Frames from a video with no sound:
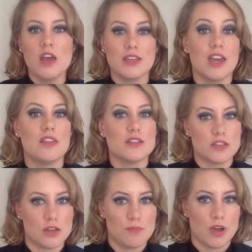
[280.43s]
yeah, that's a
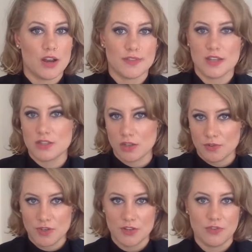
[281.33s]
good product, that's a good
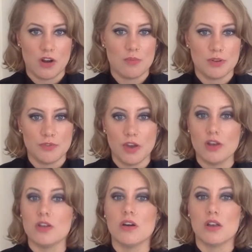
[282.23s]
fit for our
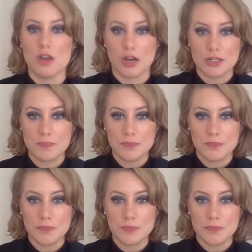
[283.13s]
portfolio or not.